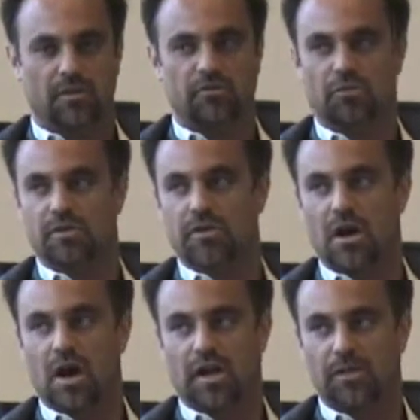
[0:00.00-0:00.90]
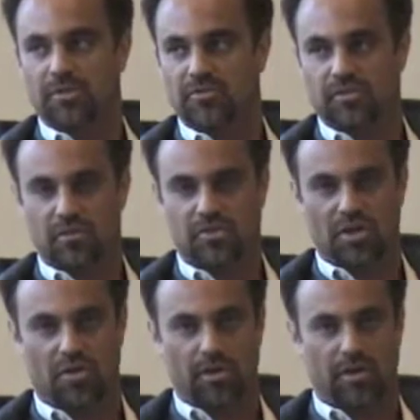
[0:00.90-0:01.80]
certain documents of the
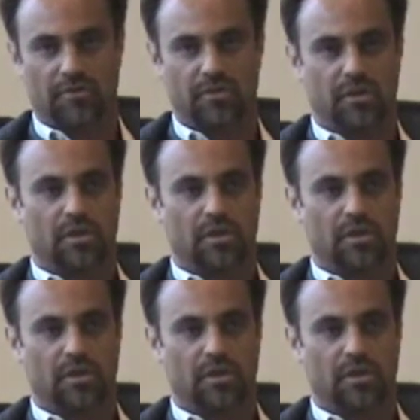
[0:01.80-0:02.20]
charities.